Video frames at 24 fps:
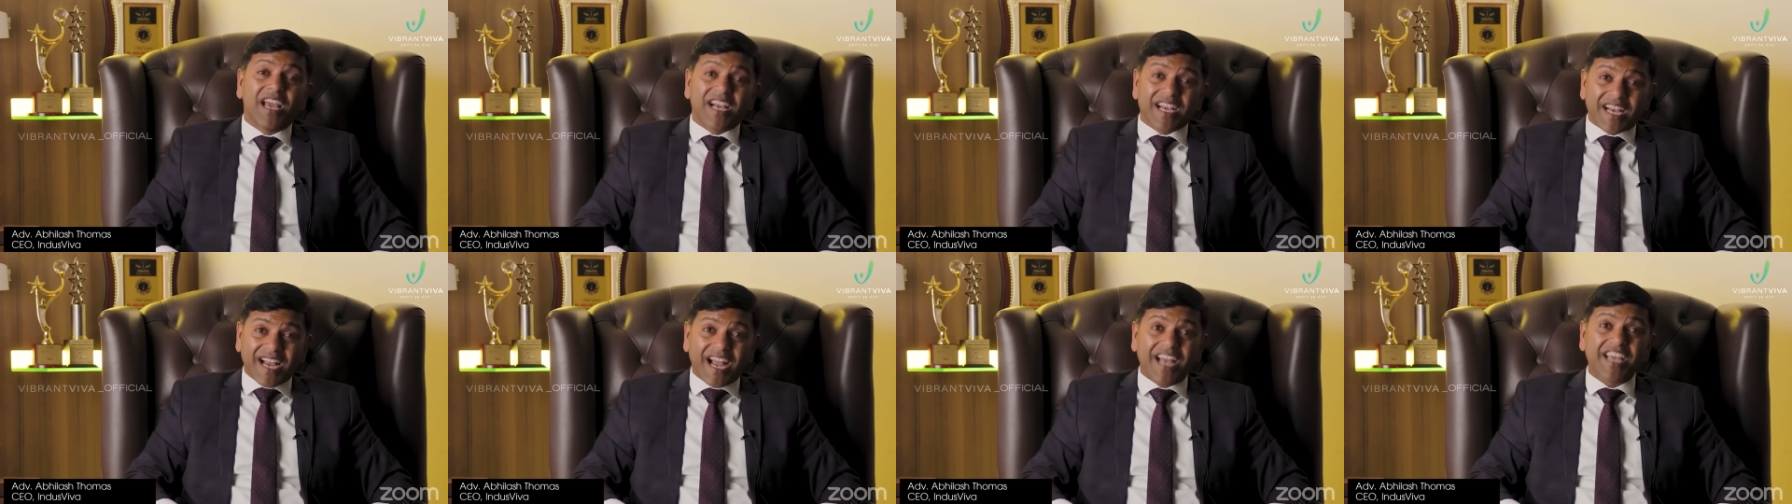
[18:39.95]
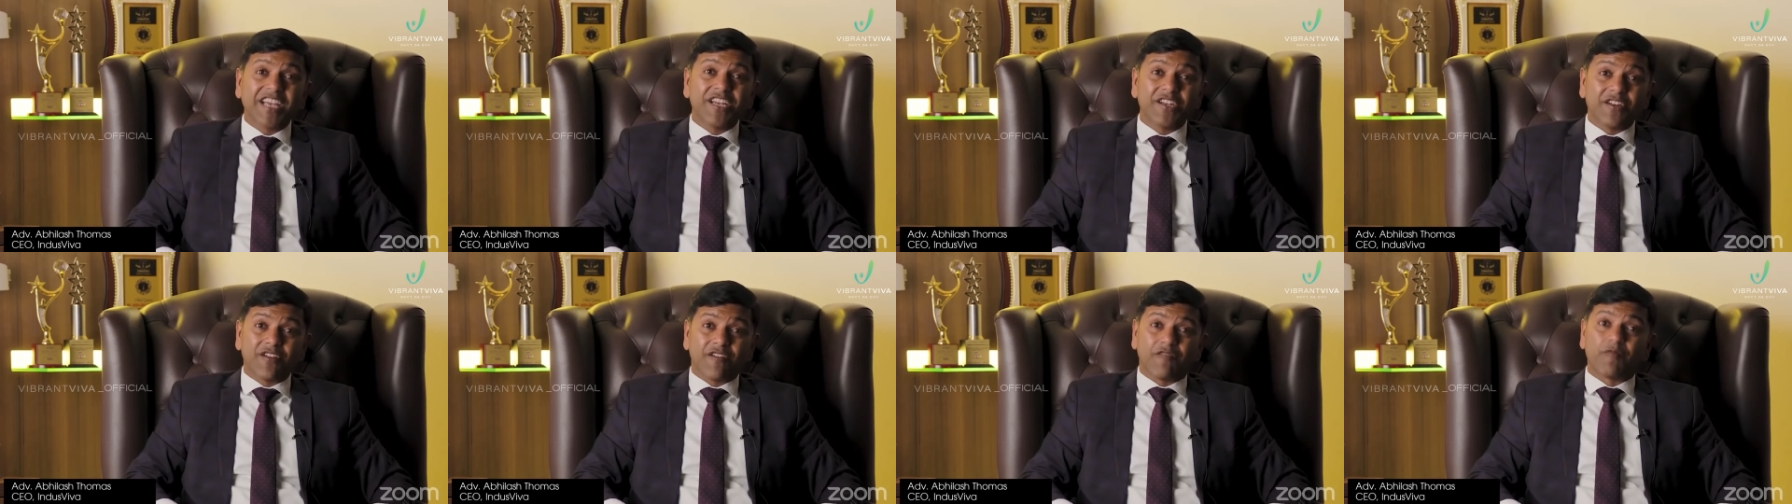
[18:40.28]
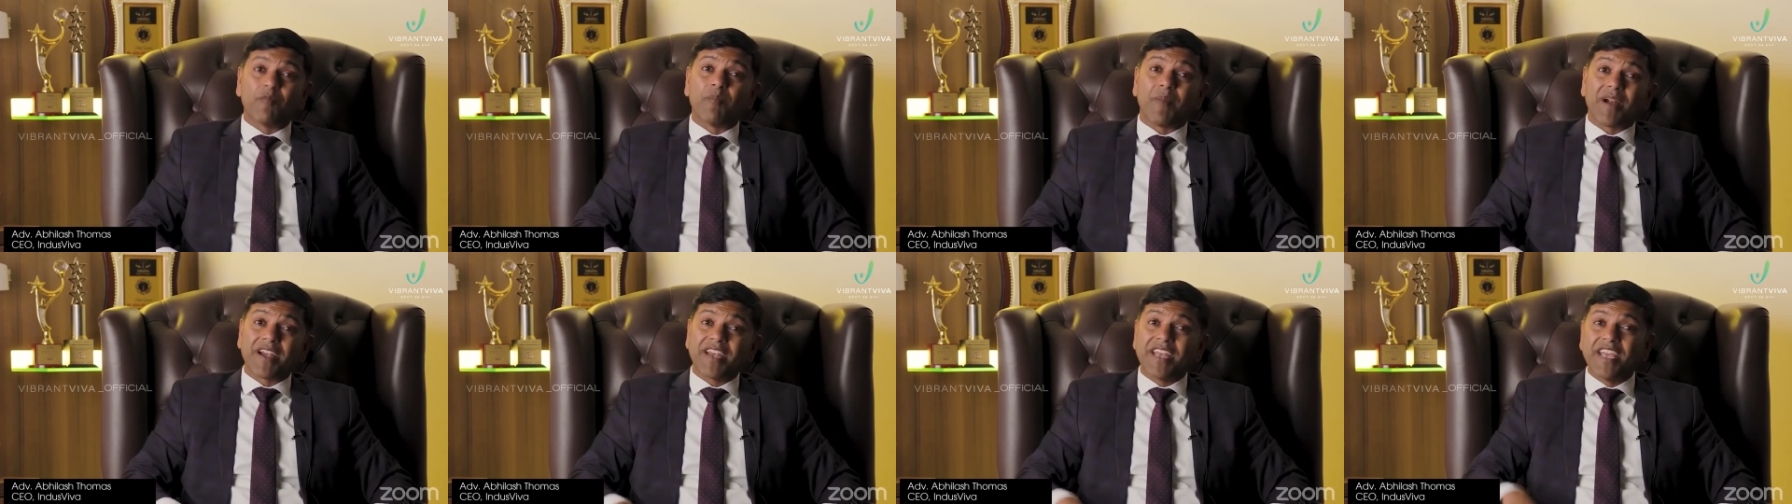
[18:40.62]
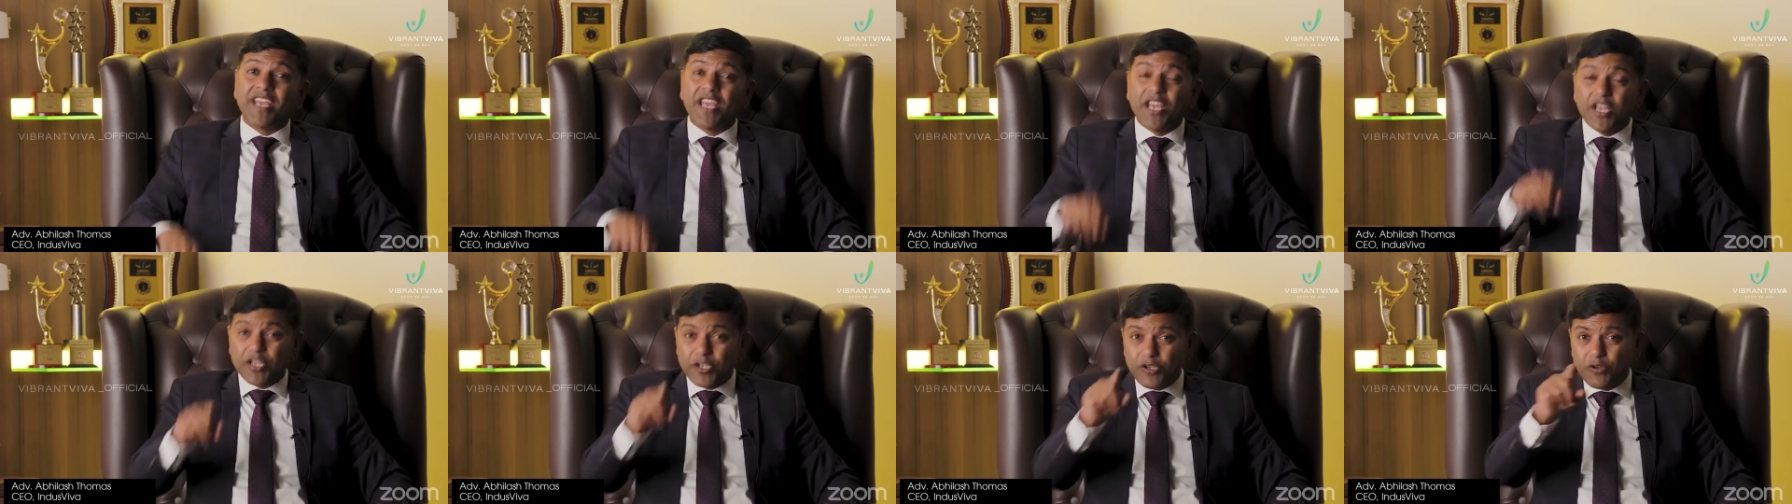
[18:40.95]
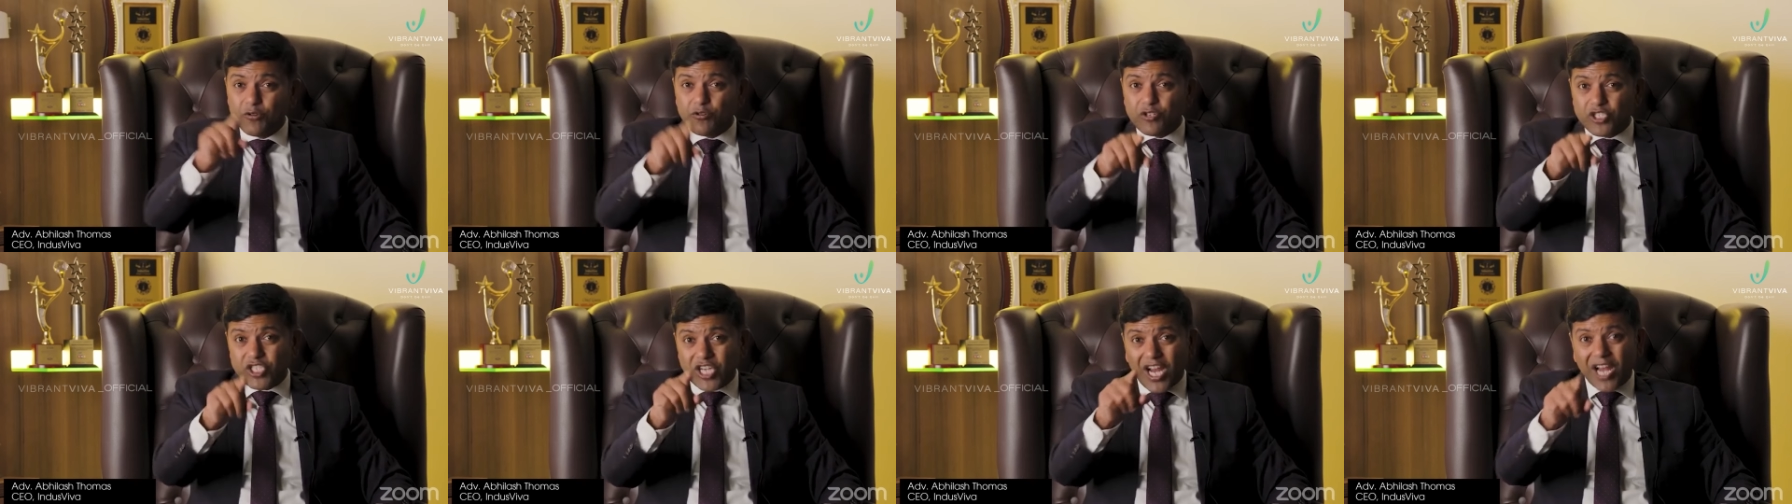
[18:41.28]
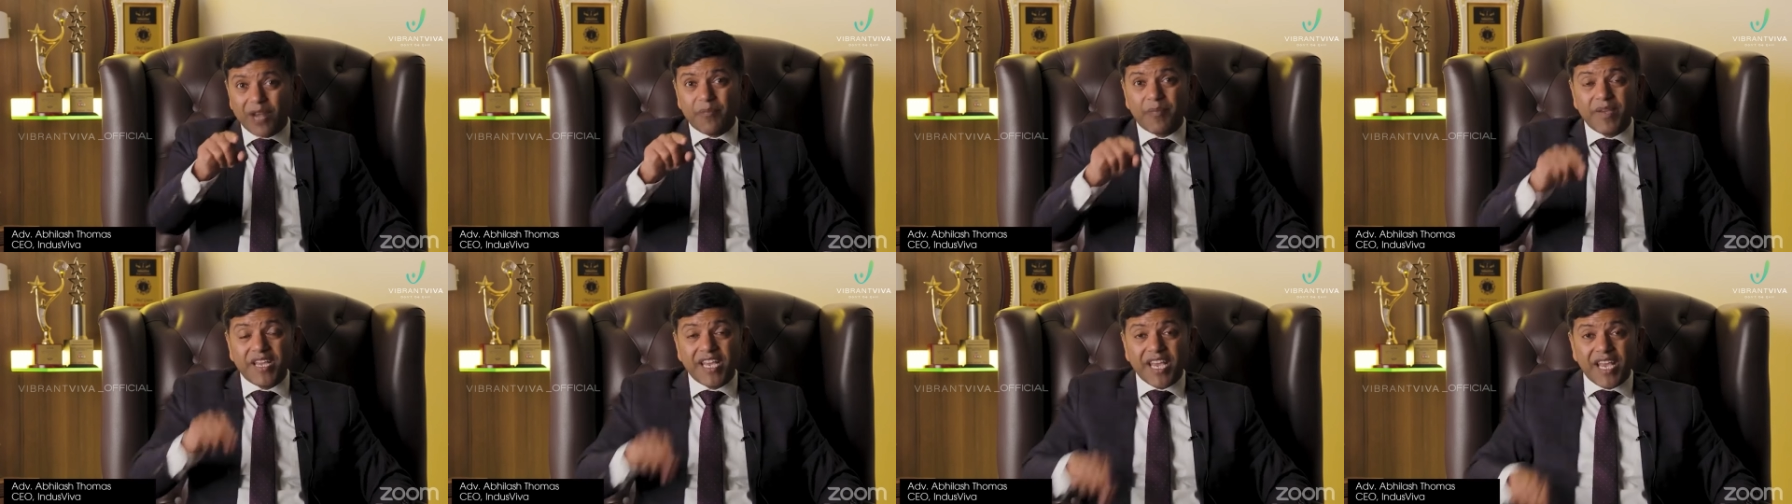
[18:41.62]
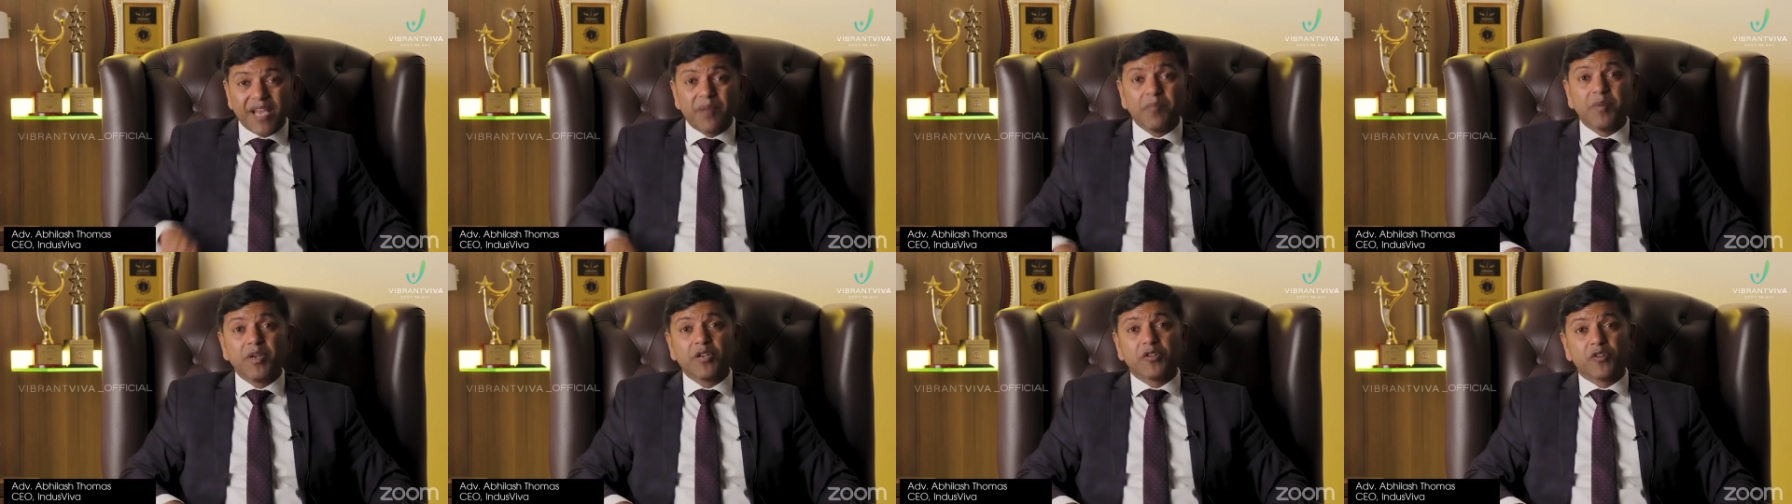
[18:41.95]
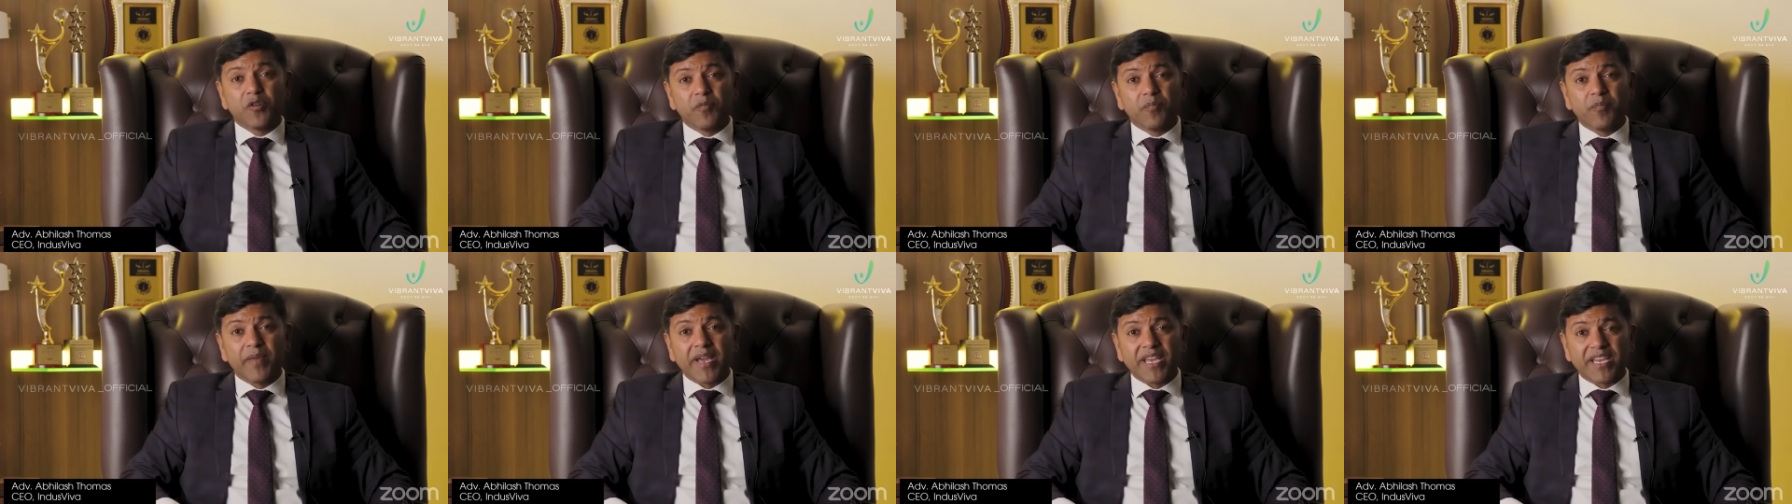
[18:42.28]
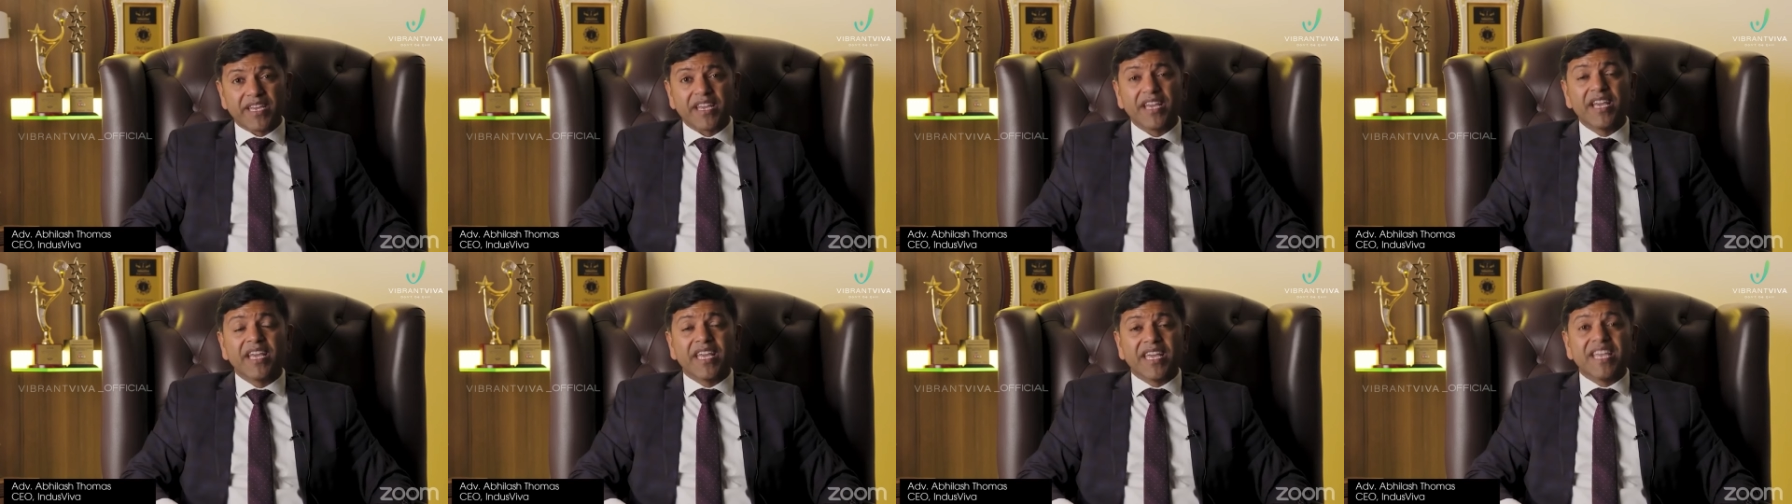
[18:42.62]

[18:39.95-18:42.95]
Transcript: kind of money you shall be able to make